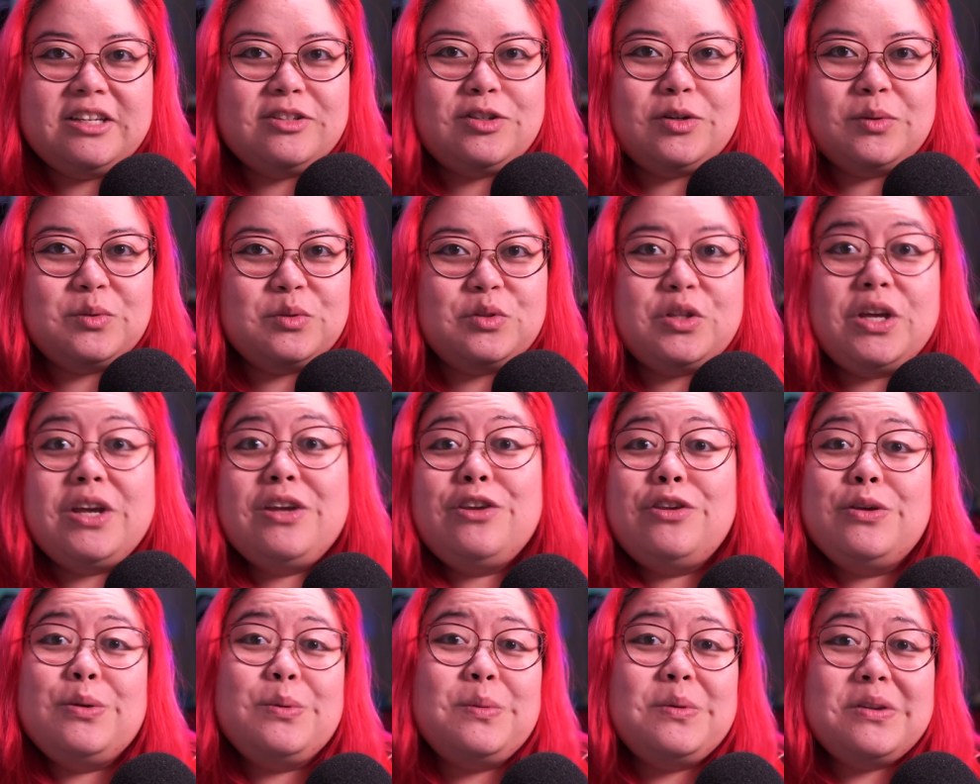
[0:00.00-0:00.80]
don't
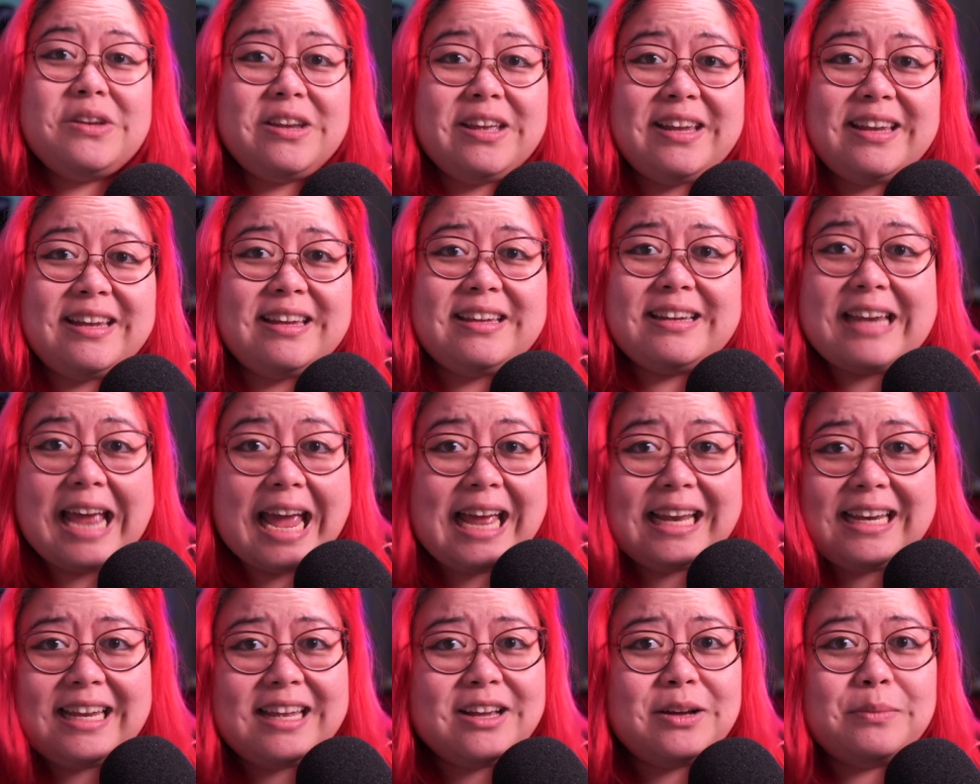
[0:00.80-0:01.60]
think you need
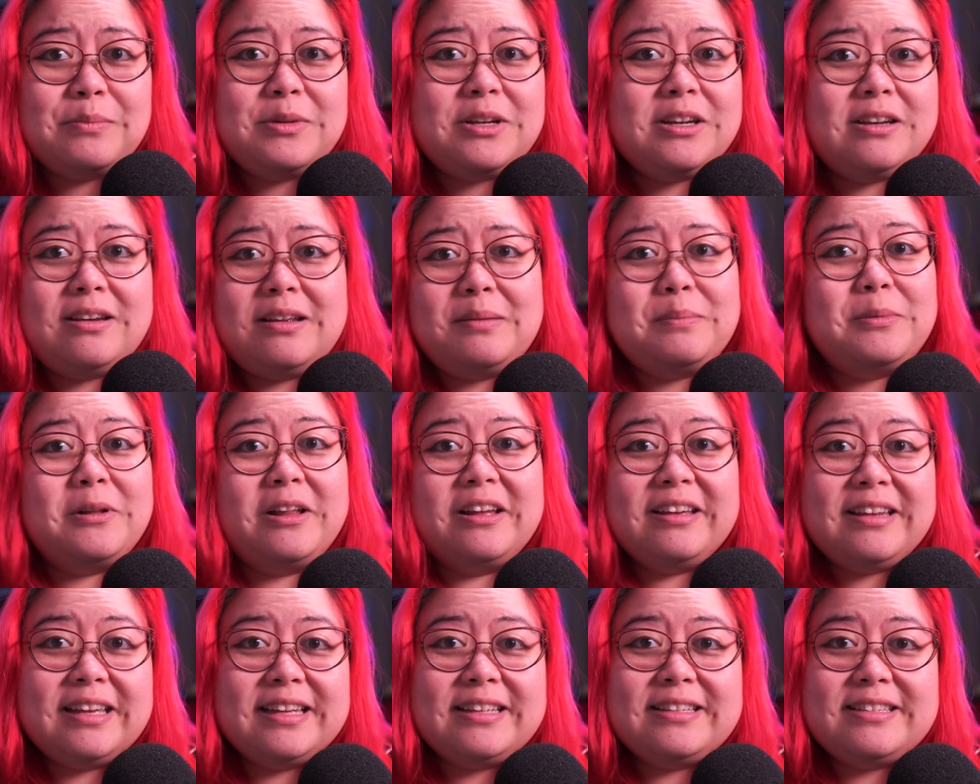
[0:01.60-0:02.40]
any community
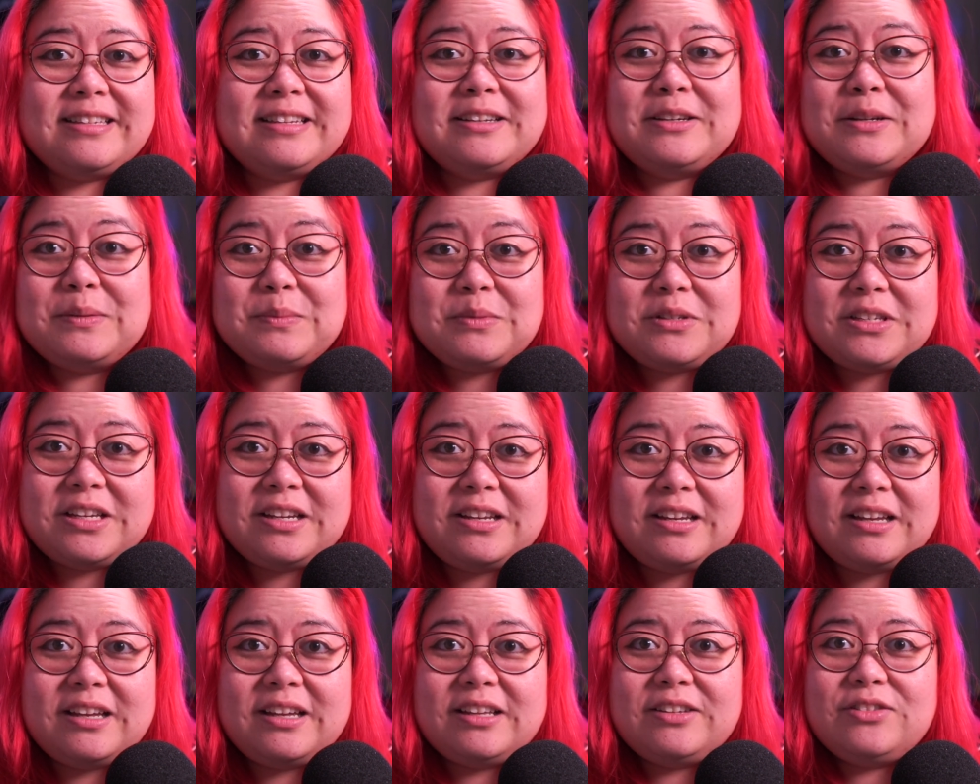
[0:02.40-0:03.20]
plugins in
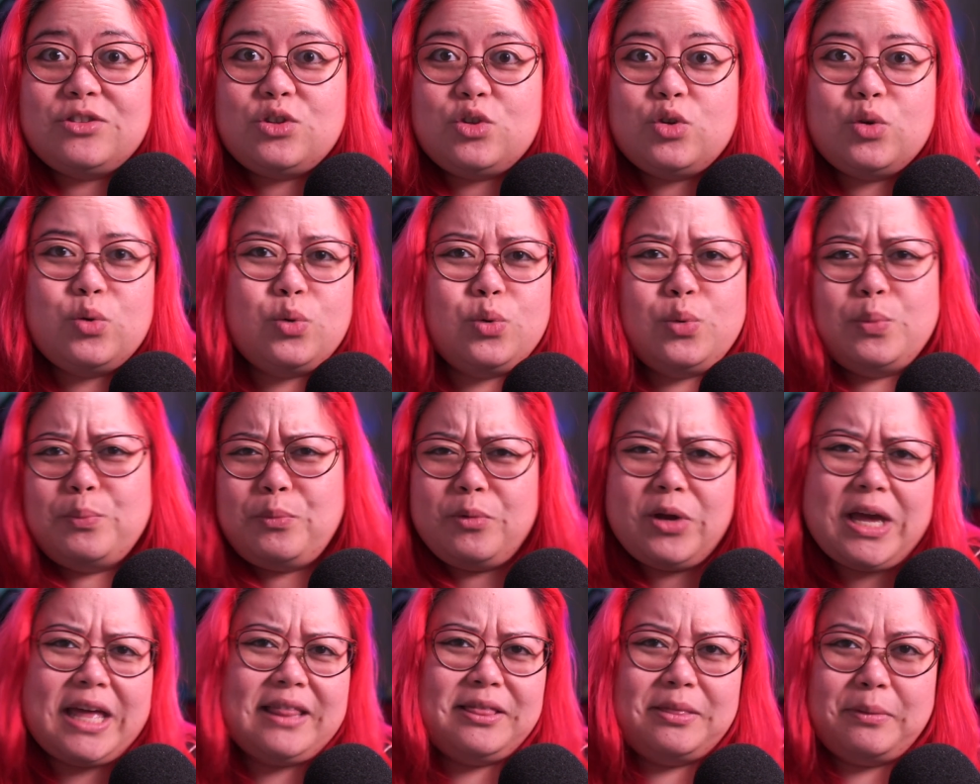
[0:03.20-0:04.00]
Obsidian to
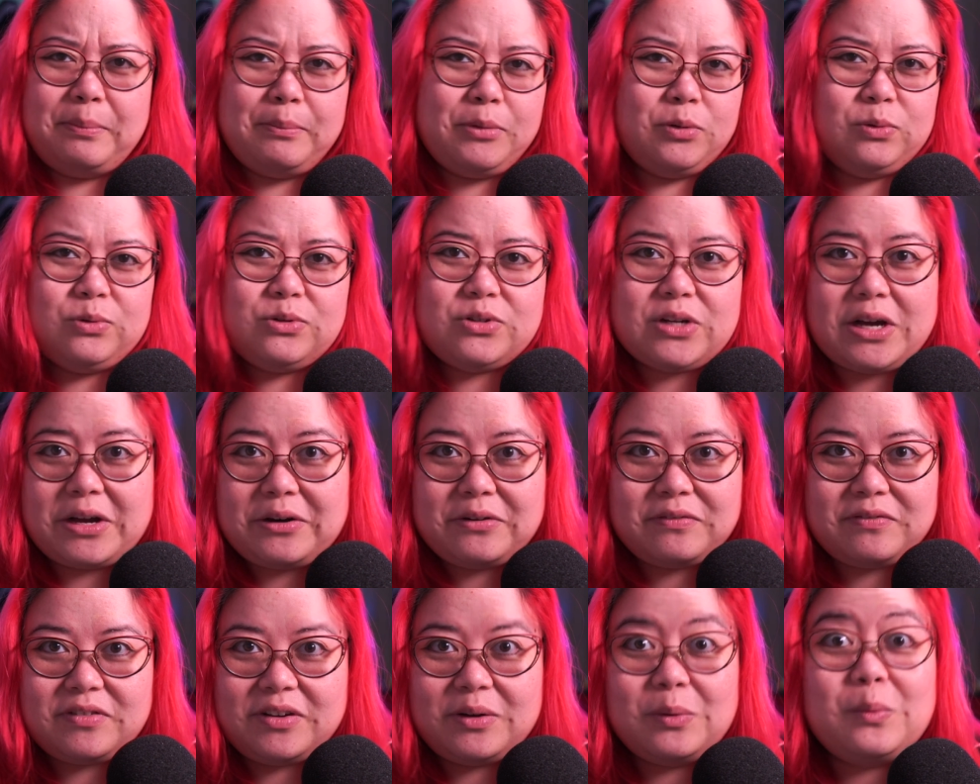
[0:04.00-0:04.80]
get the most
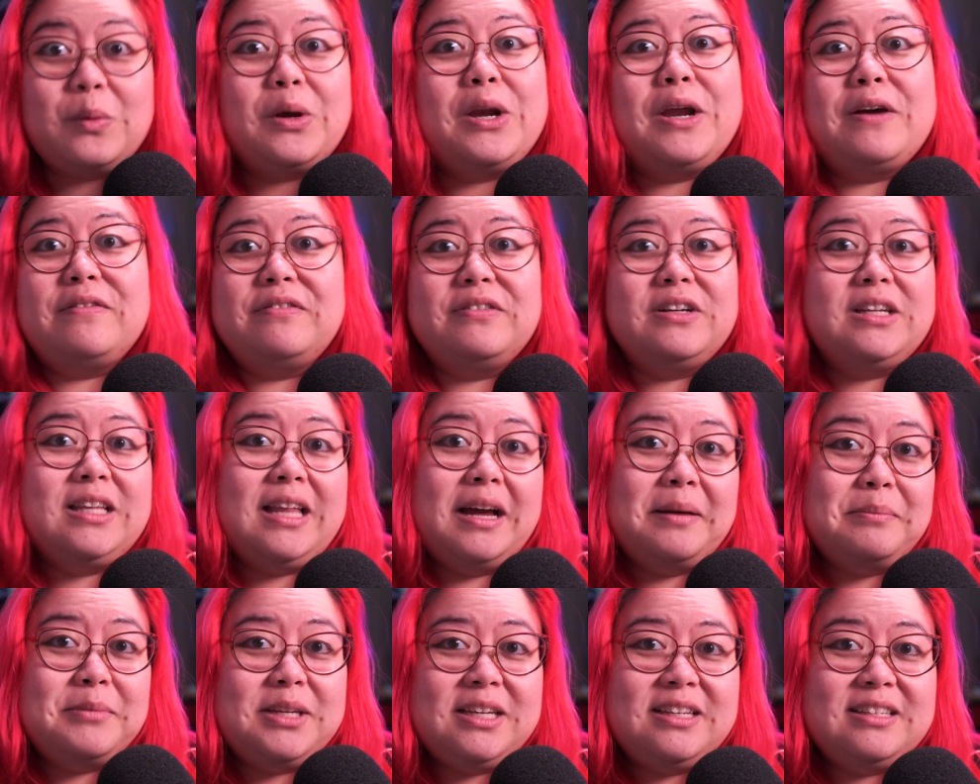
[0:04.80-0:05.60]
out of it, whatever
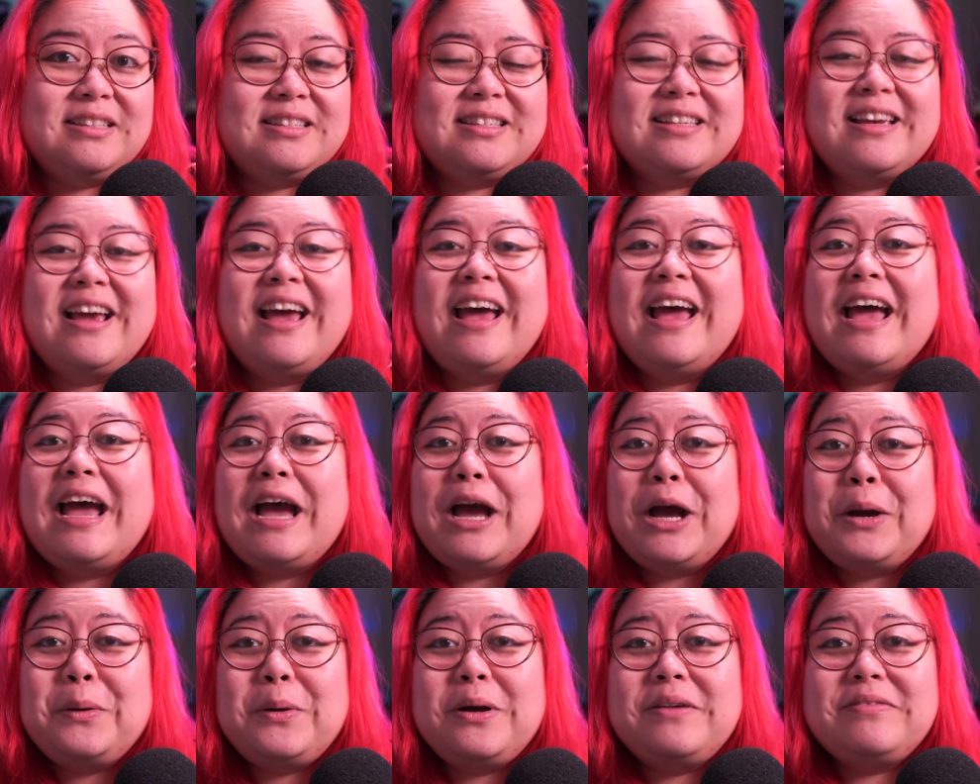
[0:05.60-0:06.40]
that means.
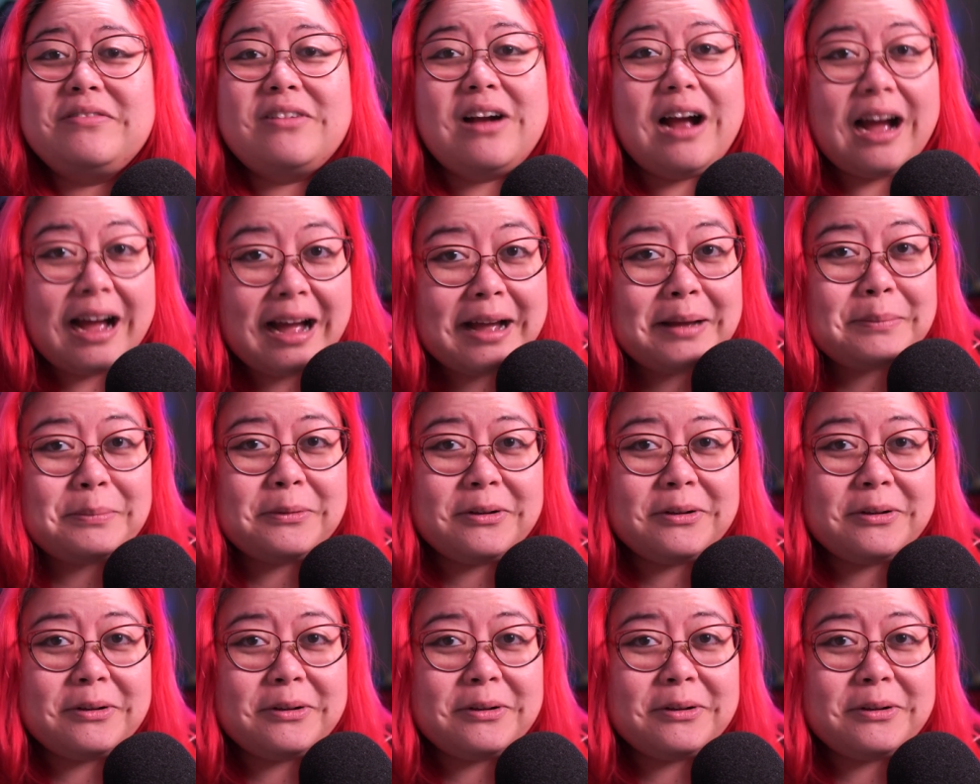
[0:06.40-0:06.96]
However, I